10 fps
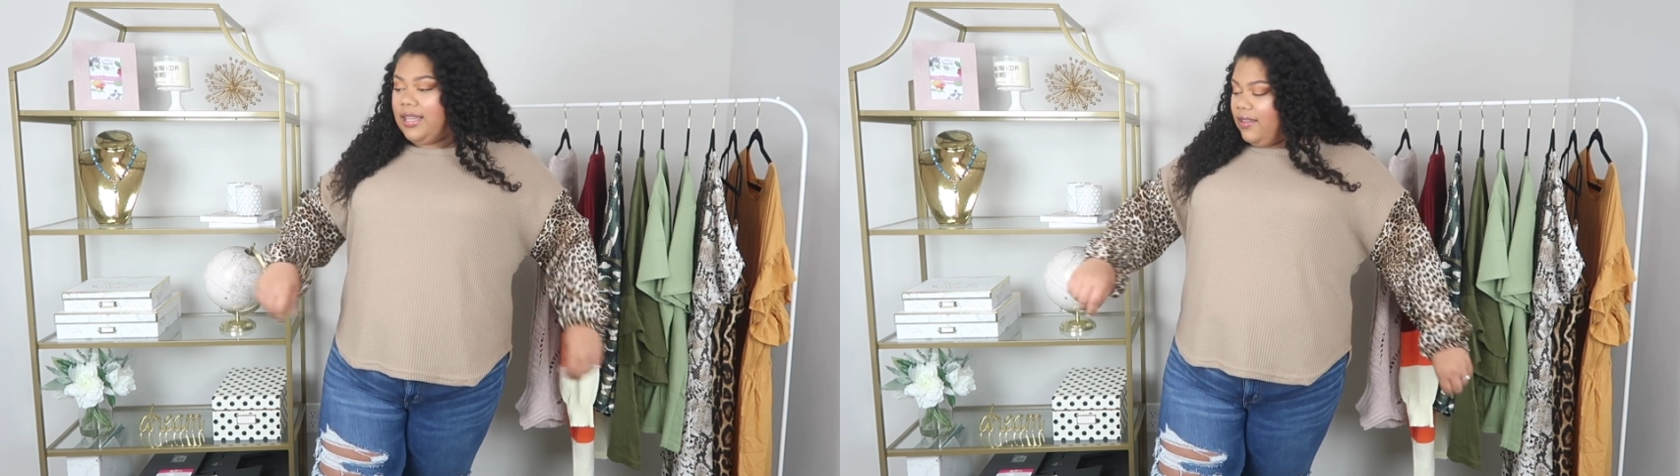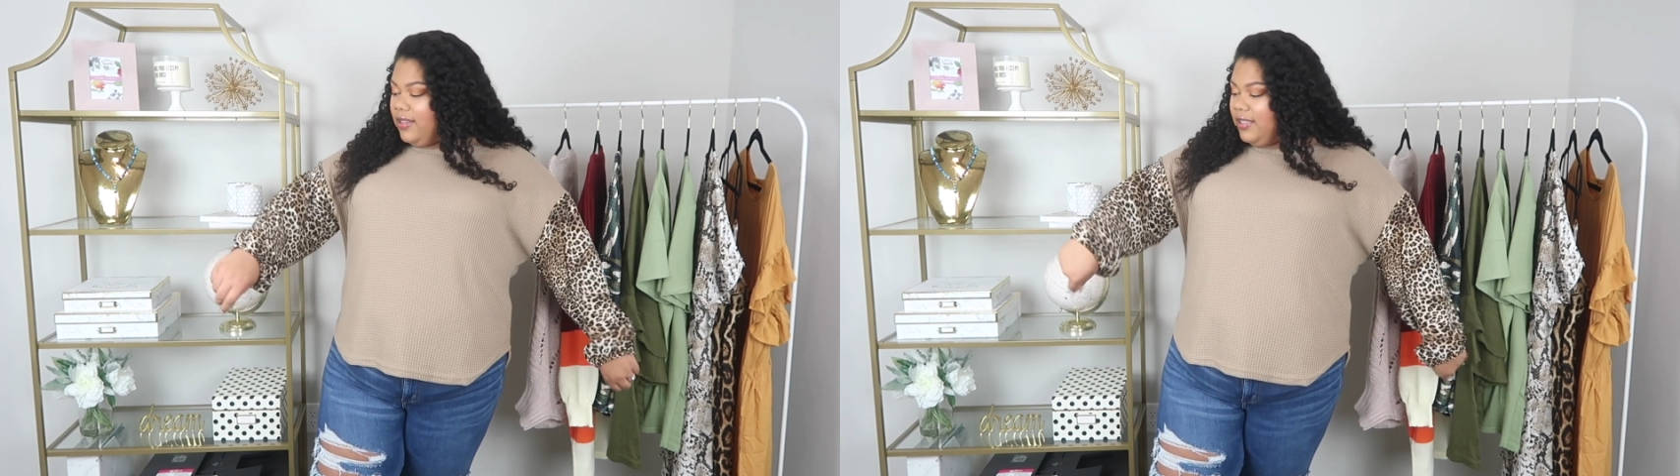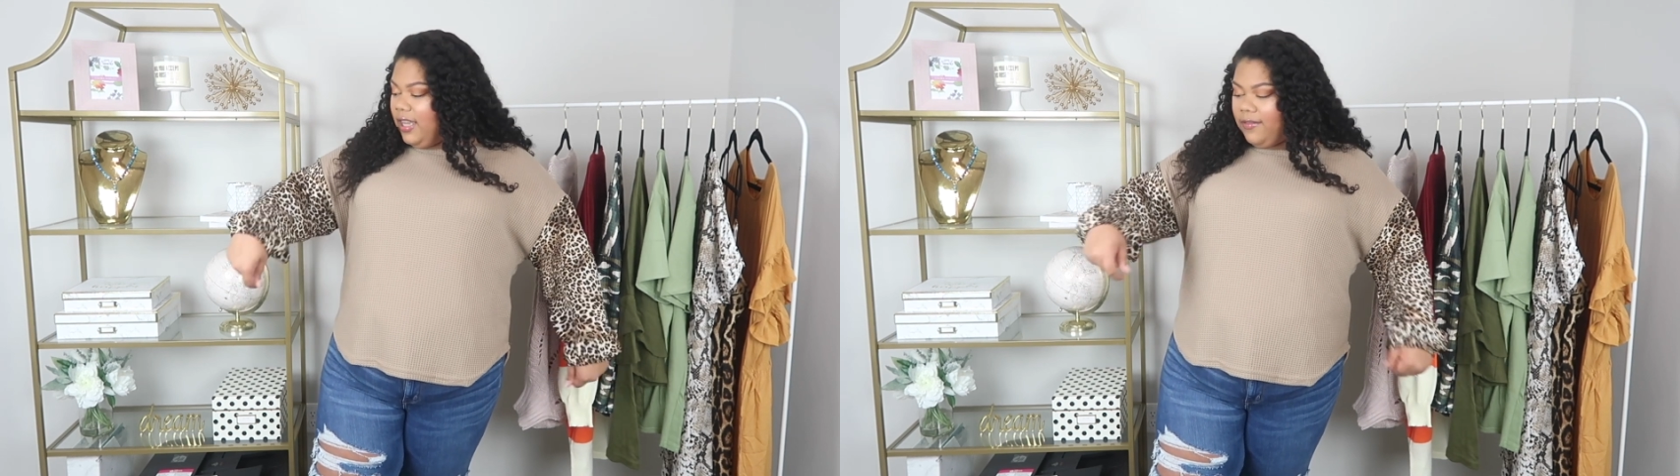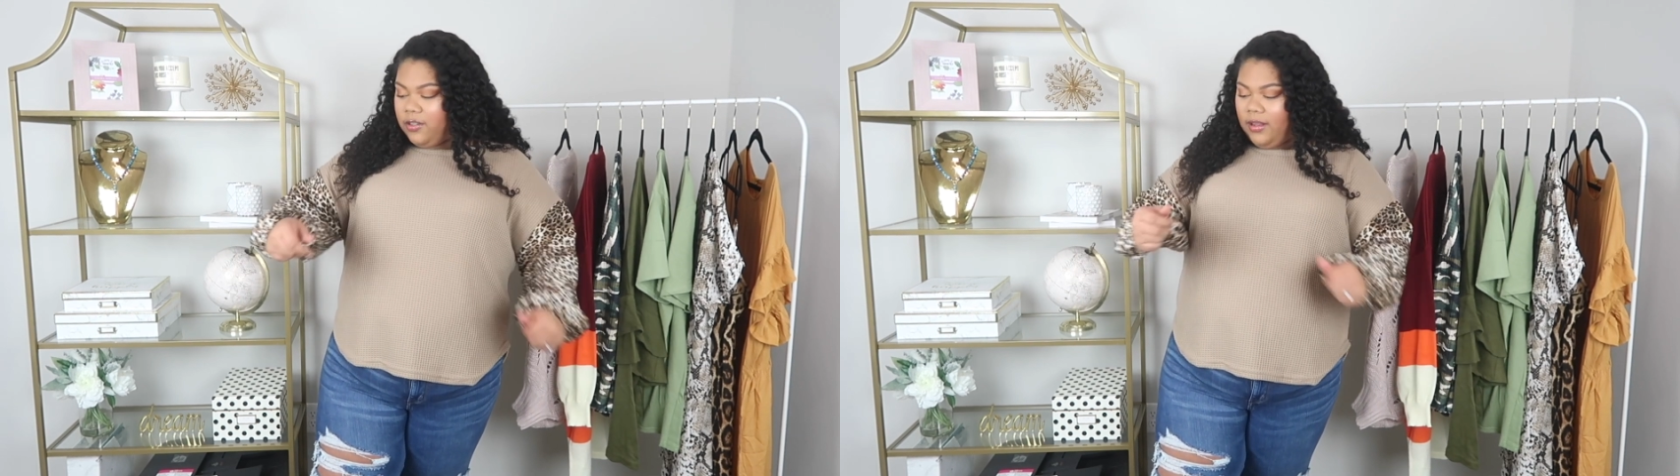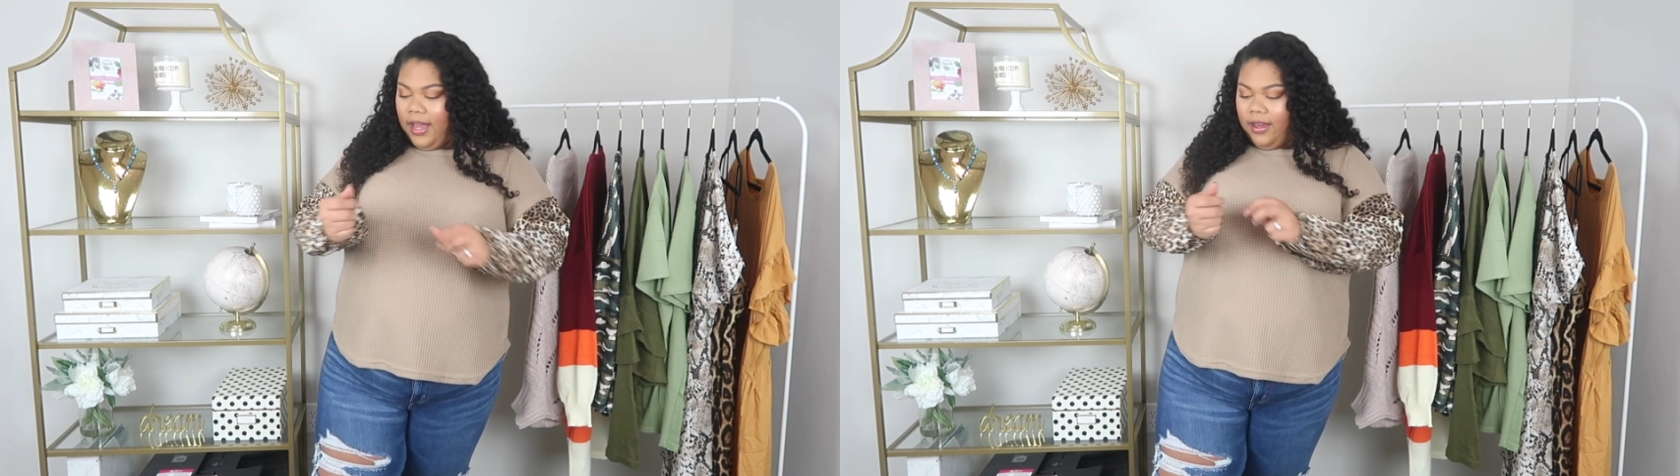And the sleeves
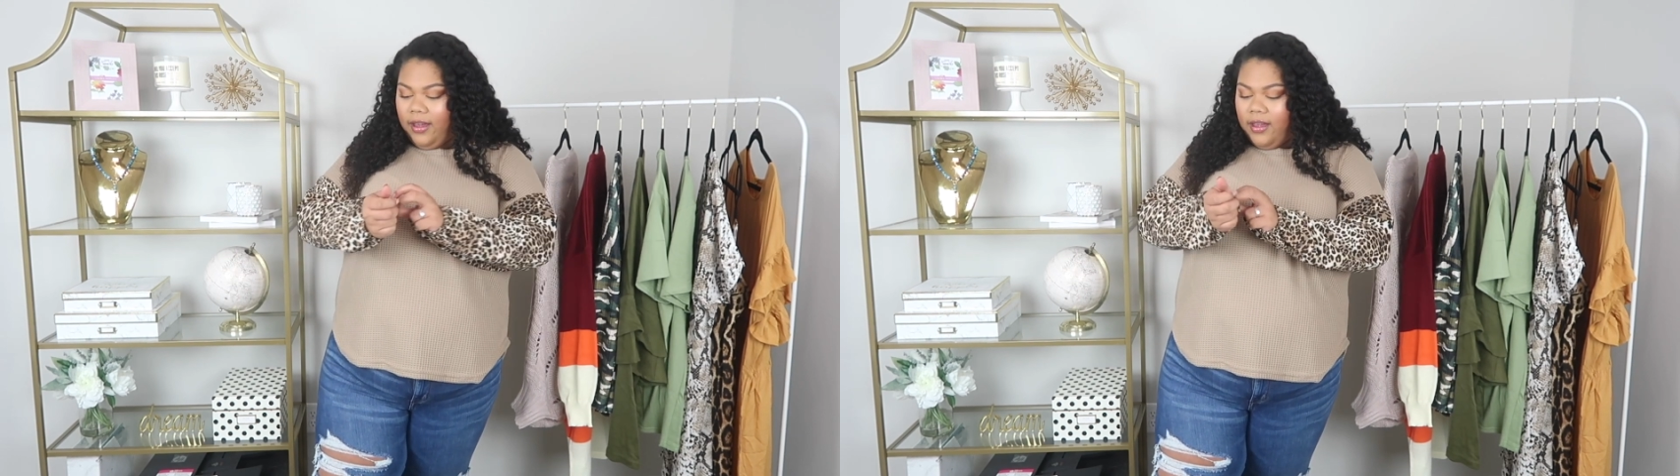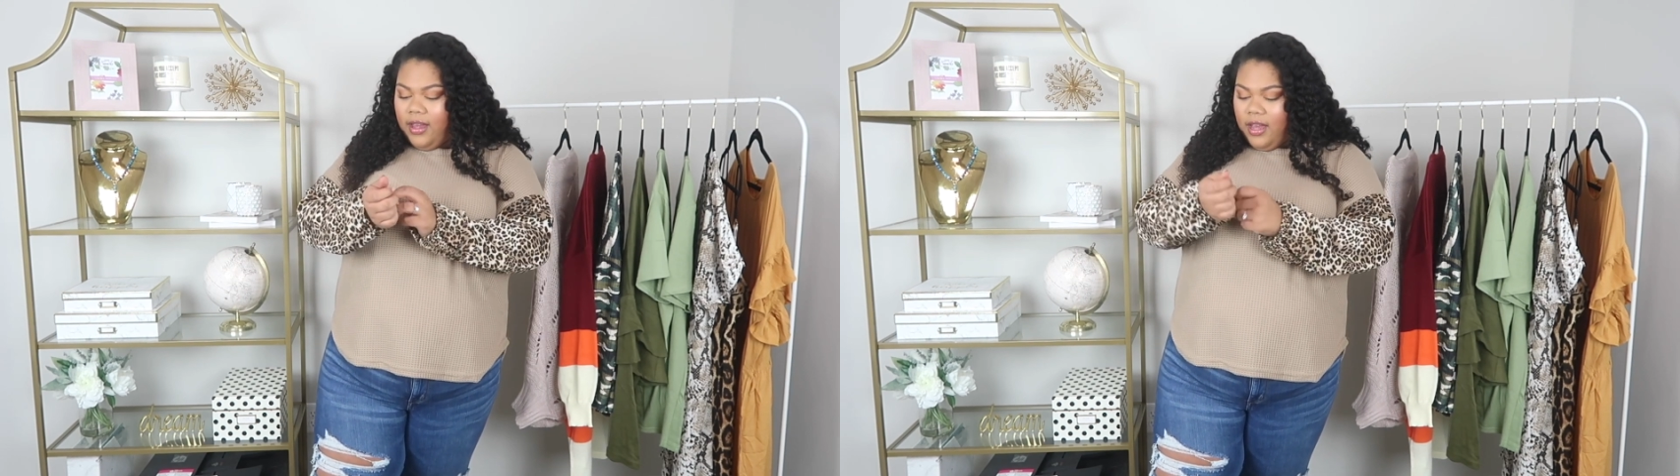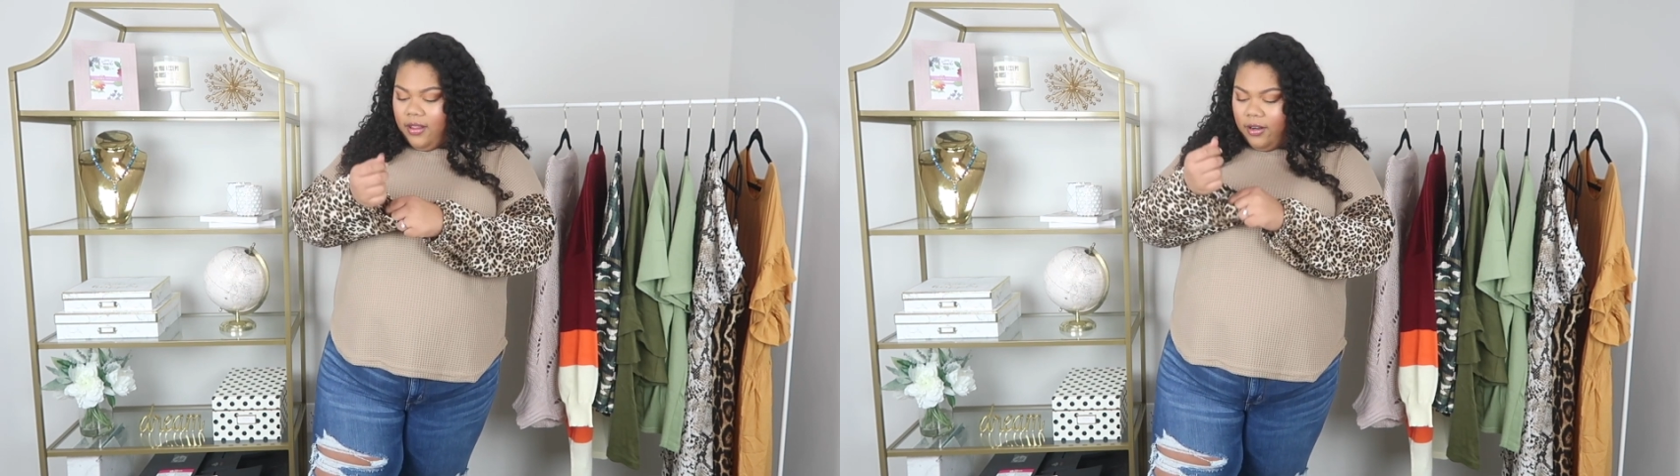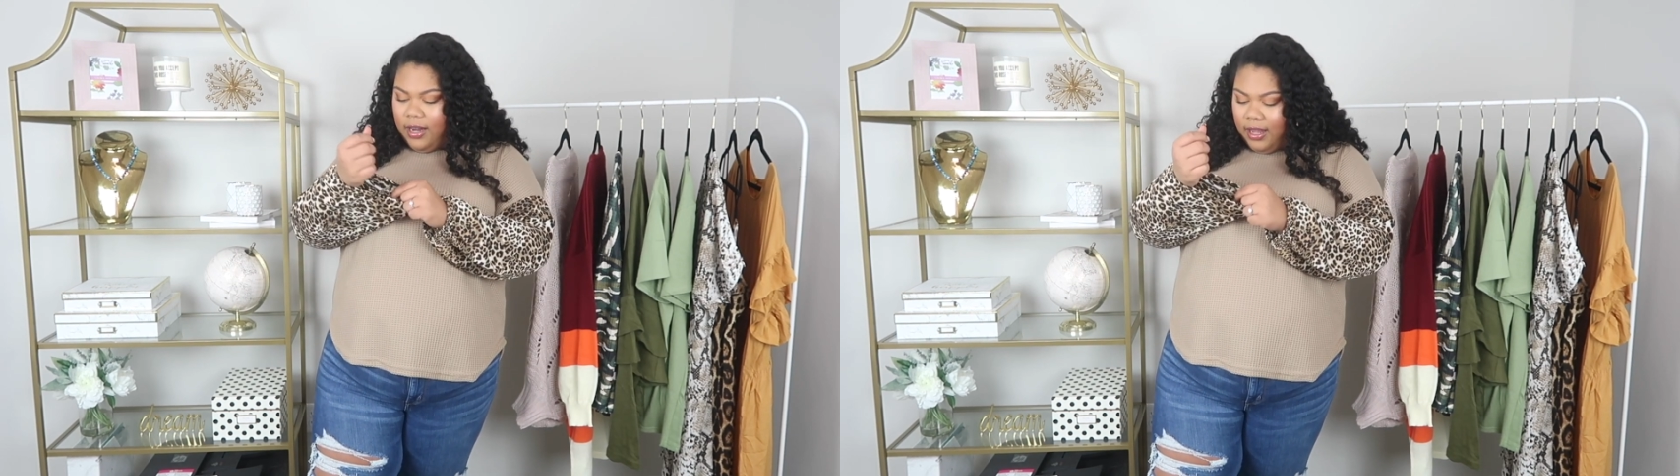are like they're